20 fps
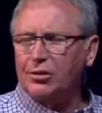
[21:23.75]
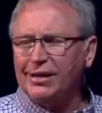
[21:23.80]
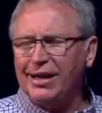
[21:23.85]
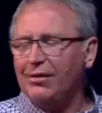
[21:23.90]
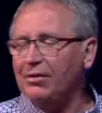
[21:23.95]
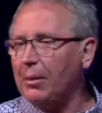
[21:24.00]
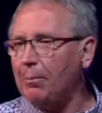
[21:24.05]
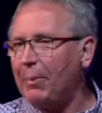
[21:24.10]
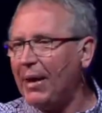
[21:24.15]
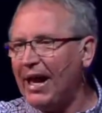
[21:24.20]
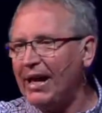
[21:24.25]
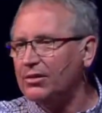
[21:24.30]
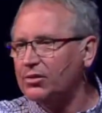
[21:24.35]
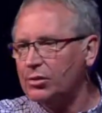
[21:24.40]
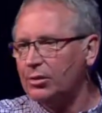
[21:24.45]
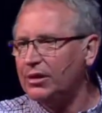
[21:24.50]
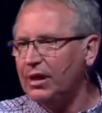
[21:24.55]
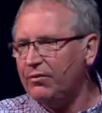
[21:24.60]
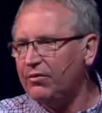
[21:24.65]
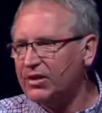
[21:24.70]
Now, the
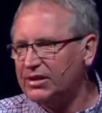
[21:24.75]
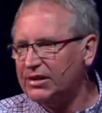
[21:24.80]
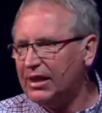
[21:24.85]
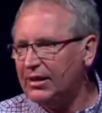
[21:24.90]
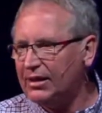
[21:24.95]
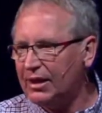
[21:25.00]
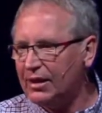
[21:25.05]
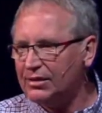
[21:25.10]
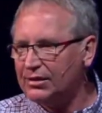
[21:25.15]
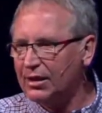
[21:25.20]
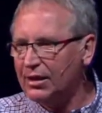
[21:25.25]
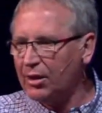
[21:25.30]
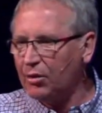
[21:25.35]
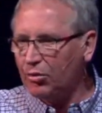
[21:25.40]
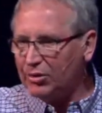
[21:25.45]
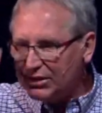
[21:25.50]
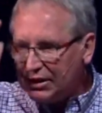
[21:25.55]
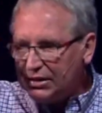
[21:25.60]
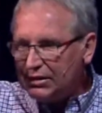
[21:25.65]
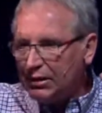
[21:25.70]
pastor never said this. It
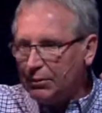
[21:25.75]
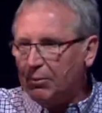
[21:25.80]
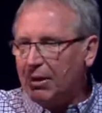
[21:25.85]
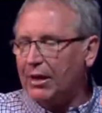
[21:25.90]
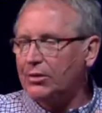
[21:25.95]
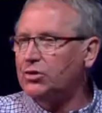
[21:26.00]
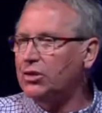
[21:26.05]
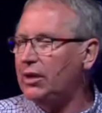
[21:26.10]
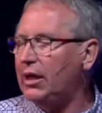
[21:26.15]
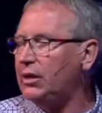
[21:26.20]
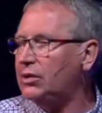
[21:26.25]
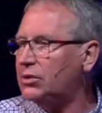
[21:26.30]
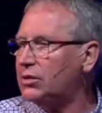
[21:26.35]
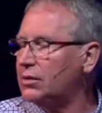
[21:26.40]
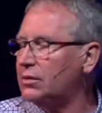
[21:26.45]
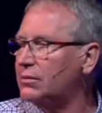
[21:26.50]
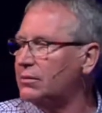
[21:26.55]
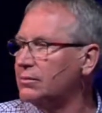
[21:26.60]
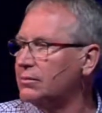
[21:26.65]
was his imagination.